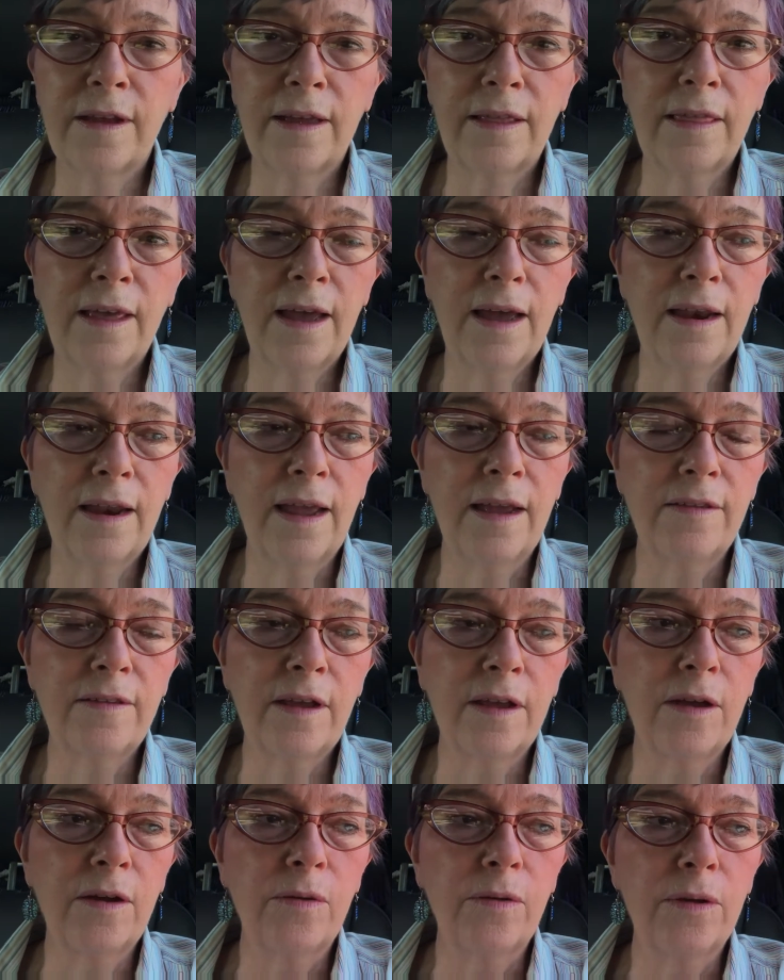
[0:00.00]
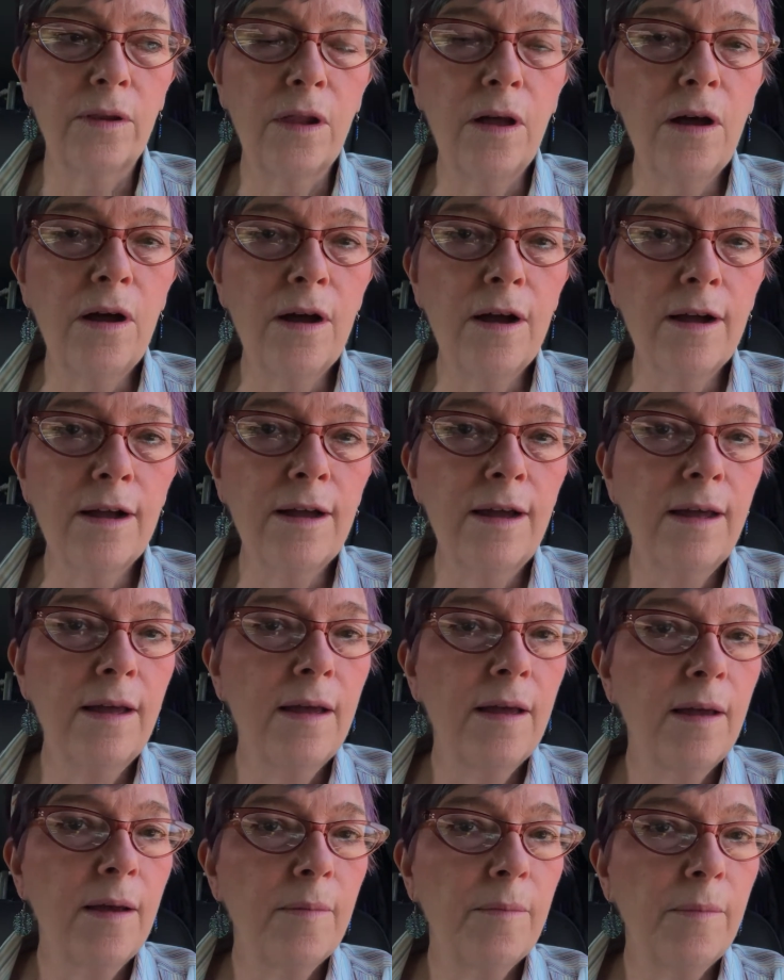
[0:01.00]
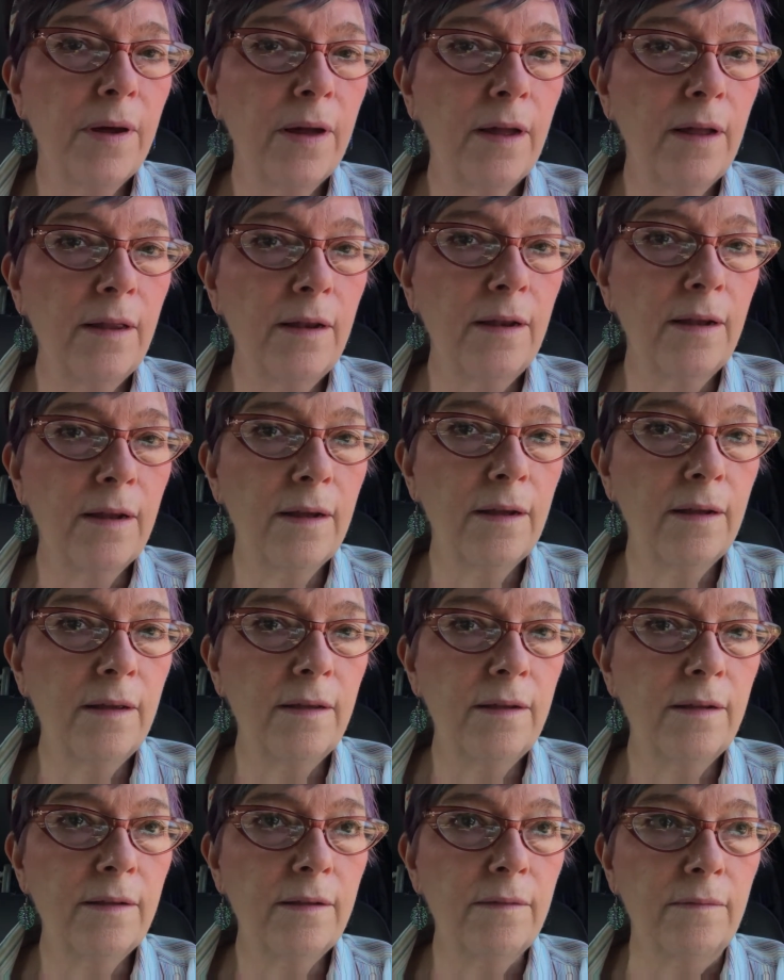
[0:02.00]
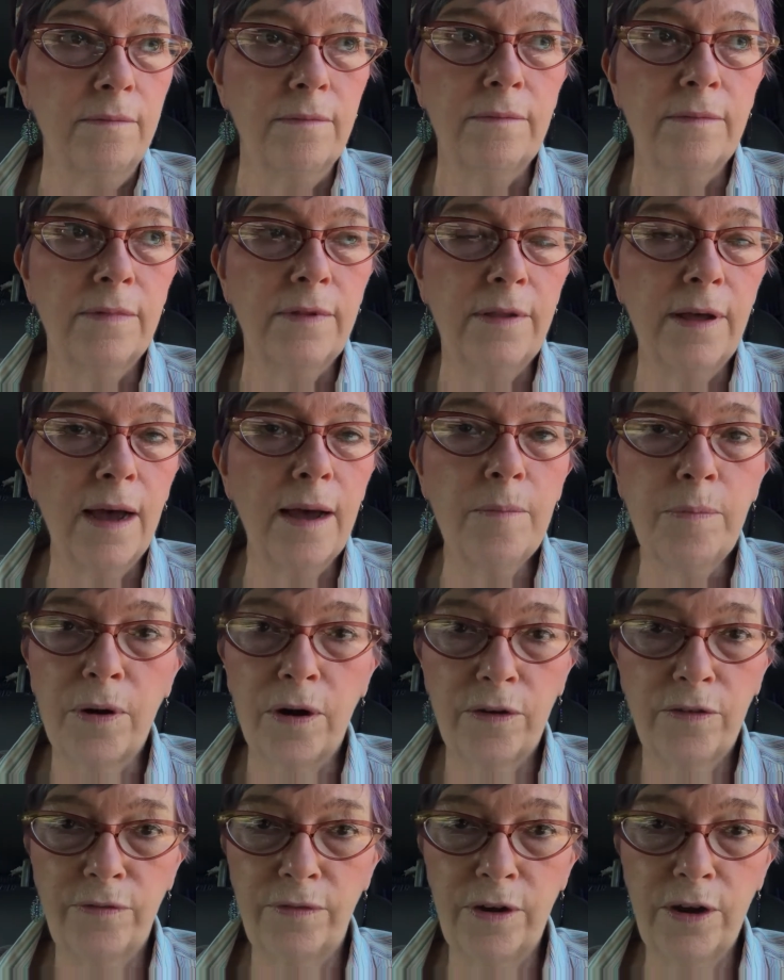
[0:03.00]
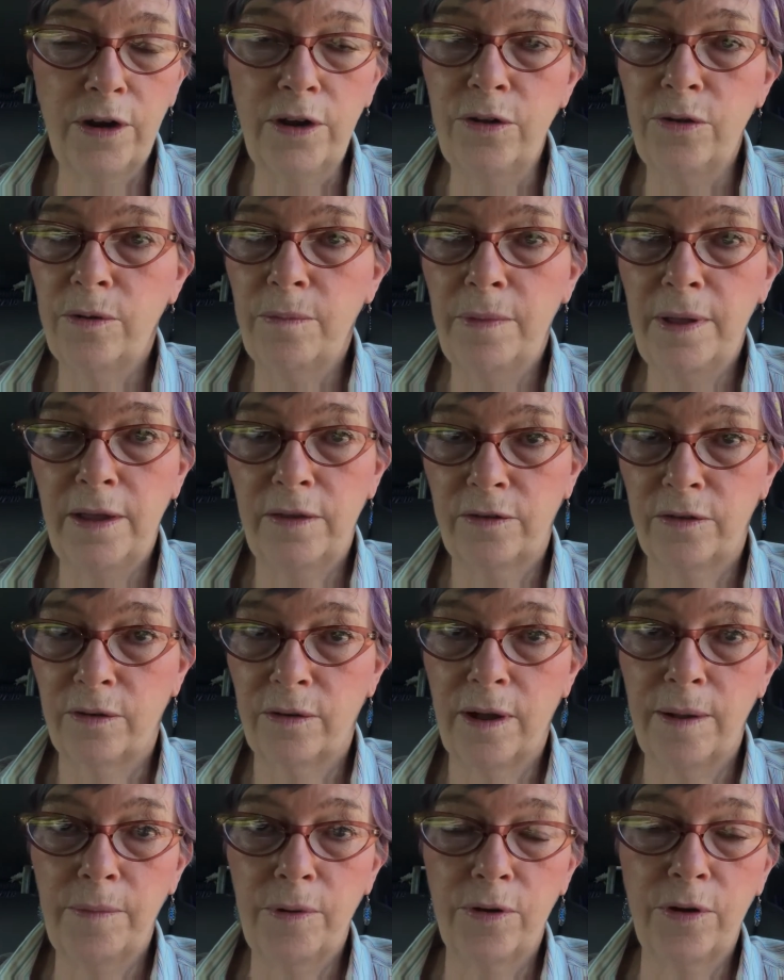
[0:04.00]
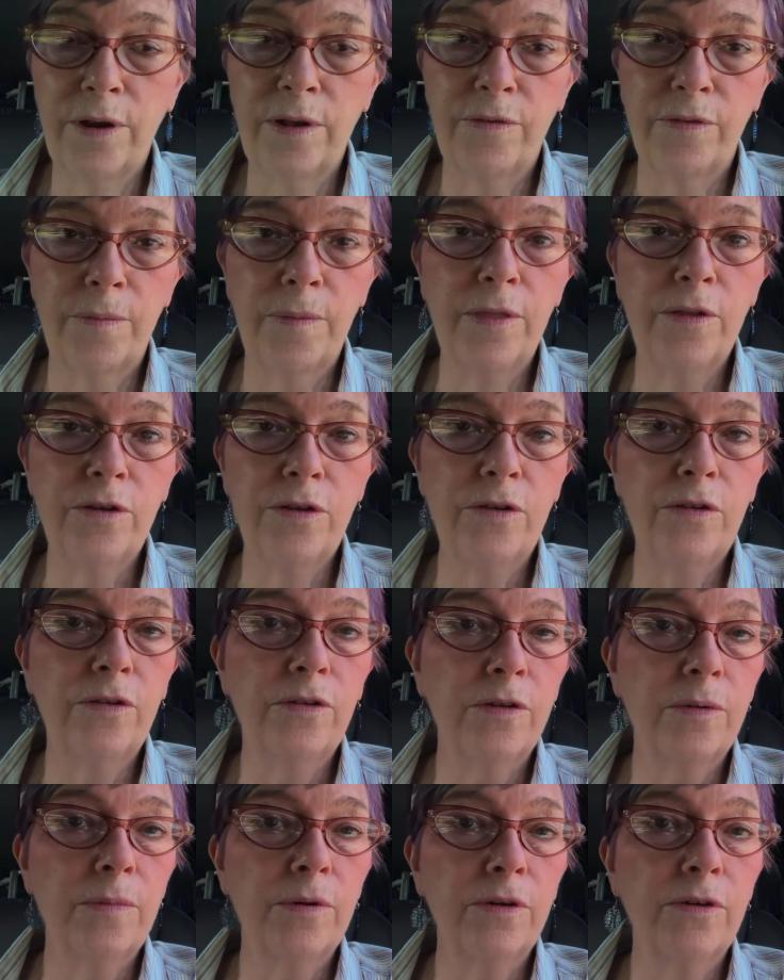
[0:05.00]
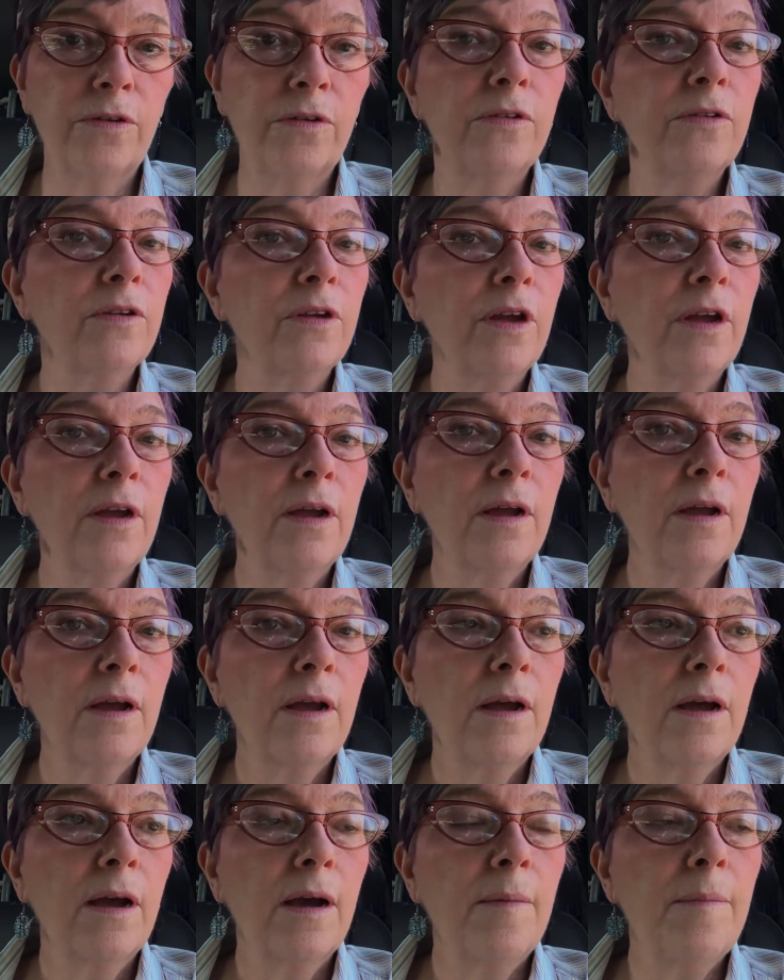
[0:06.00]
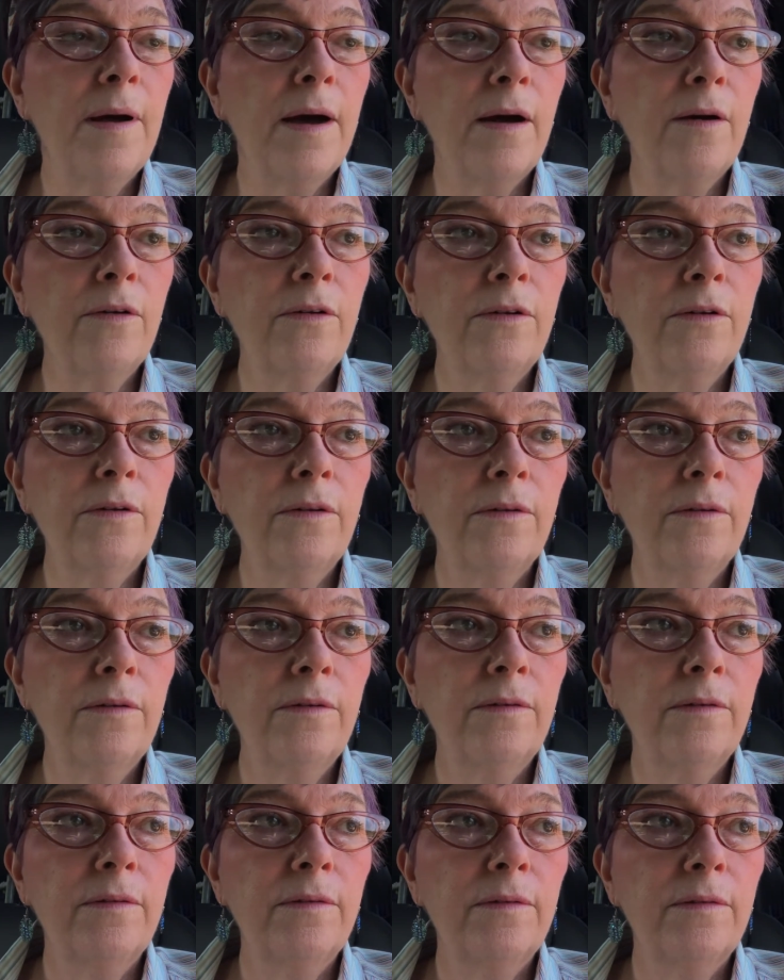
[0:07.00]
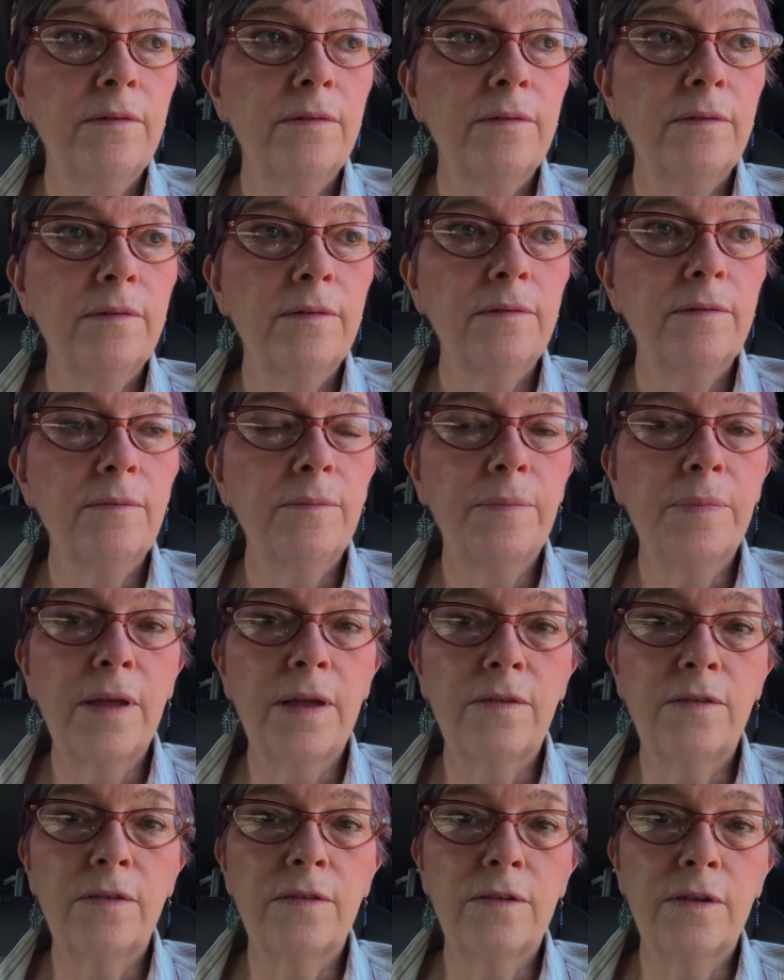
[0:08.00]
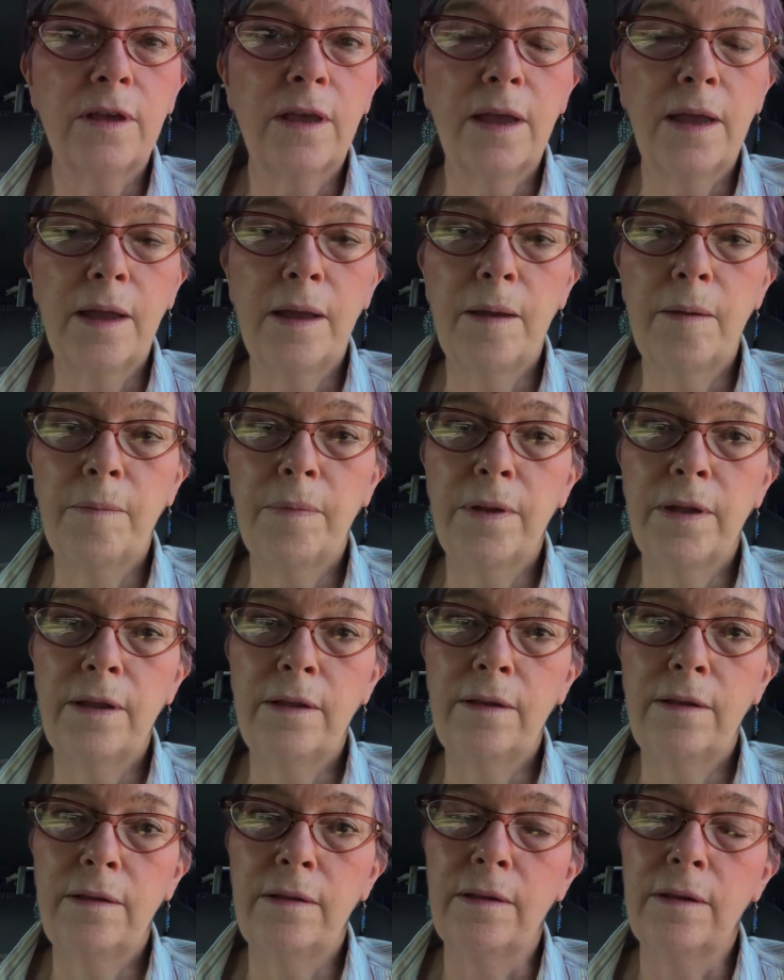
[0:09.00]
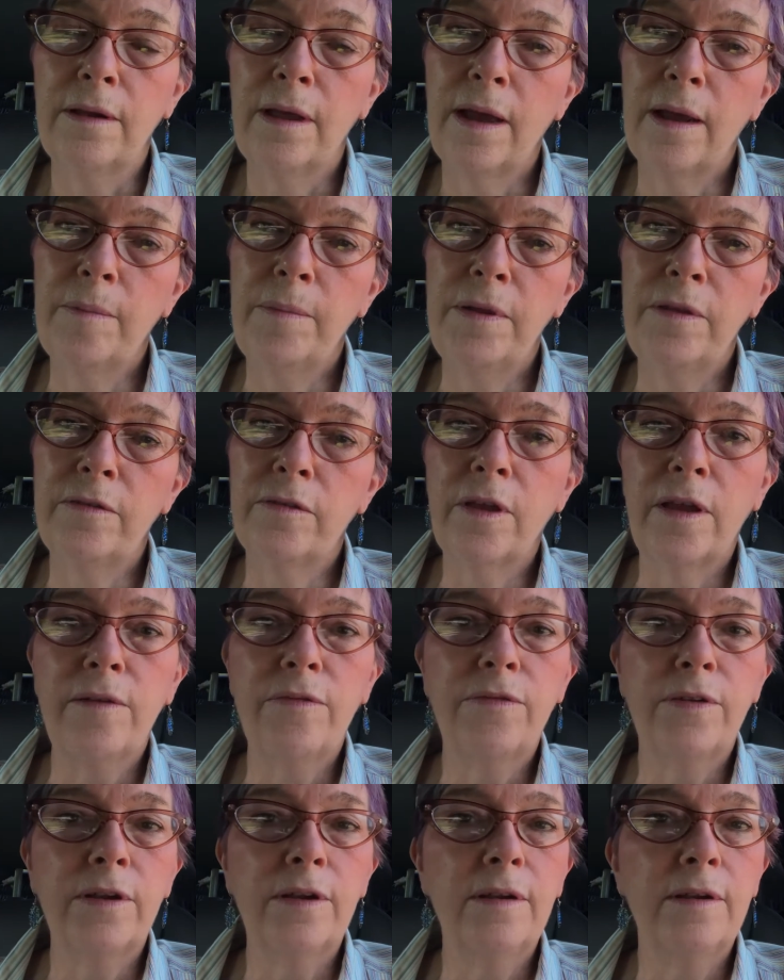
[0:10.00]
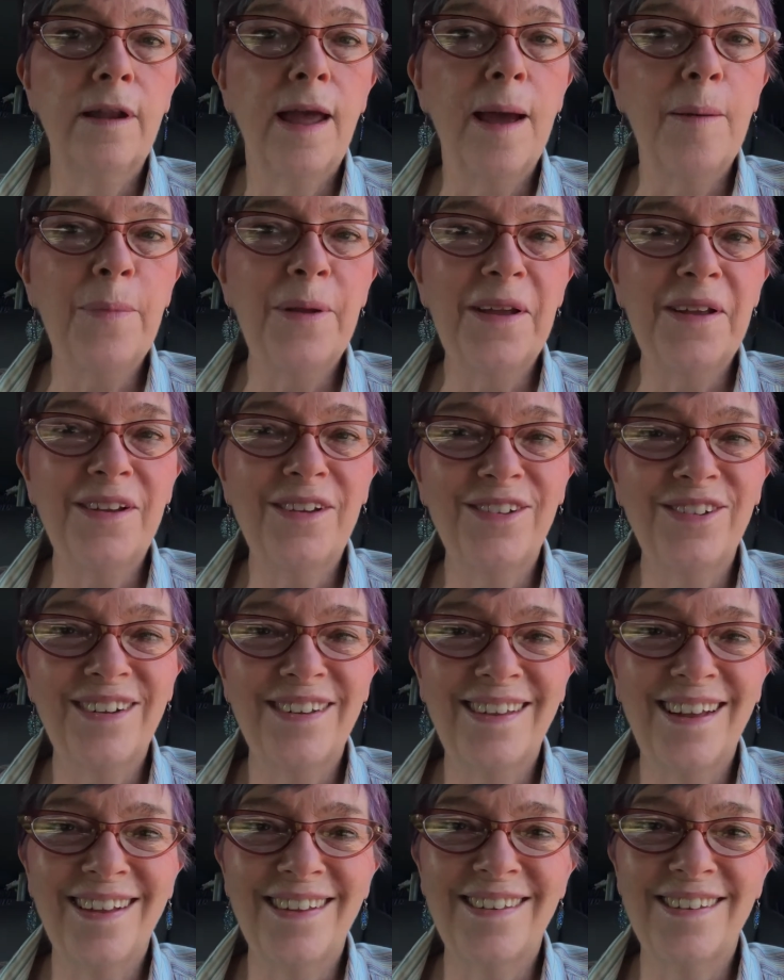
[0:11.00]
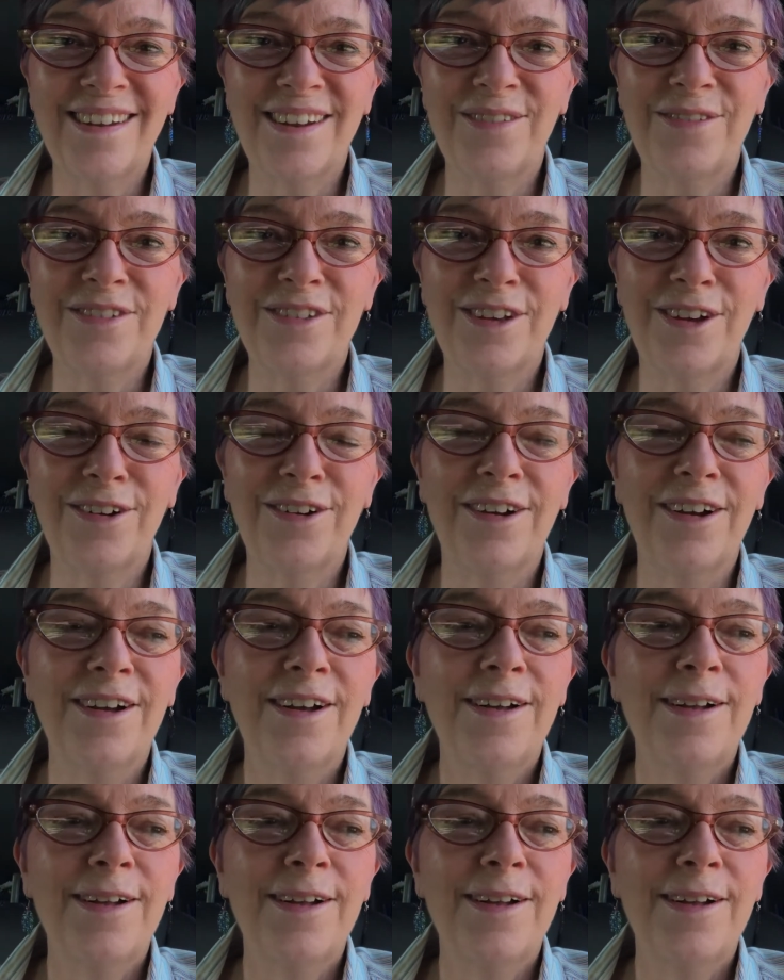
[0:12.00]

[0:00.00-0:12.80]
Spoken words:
like that as I go along, but that part's very new to me, so I'm learning from other YouTubers about places to camp and how to be safe and happy doing that stuff. So